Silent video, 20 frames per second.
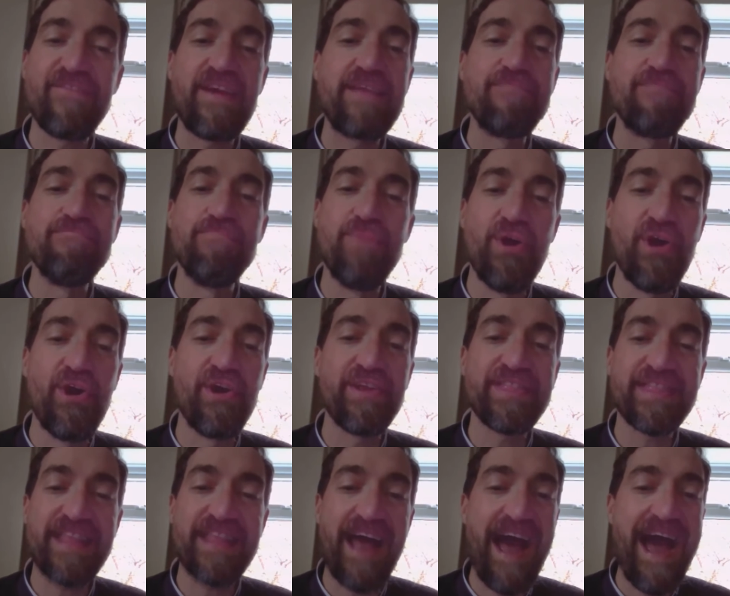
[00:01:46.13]
in
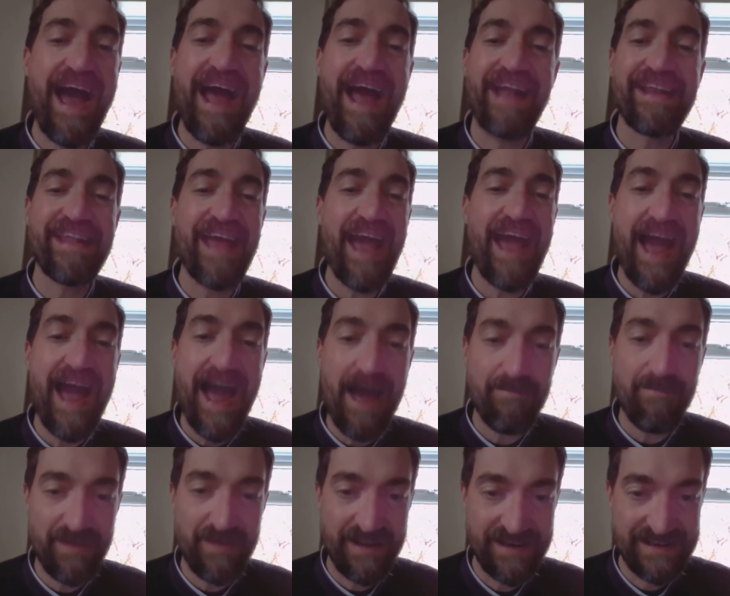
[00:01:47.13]
mirth and
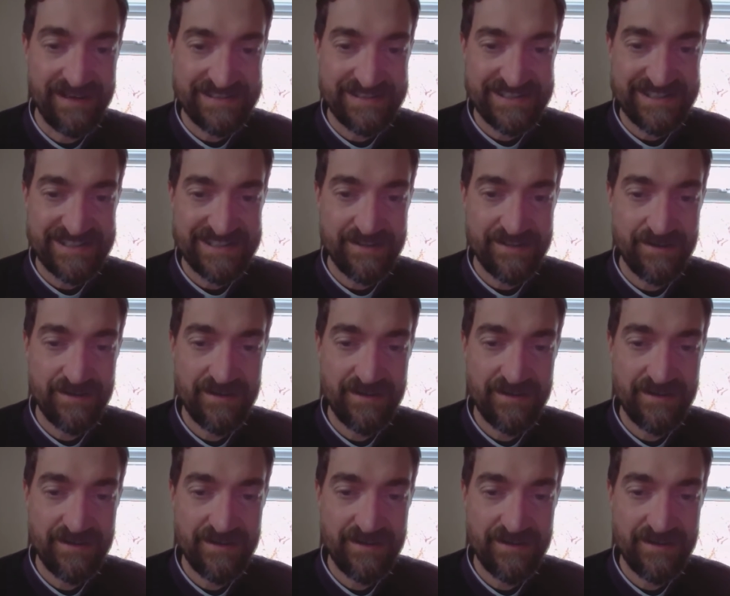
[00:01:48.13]
happiness.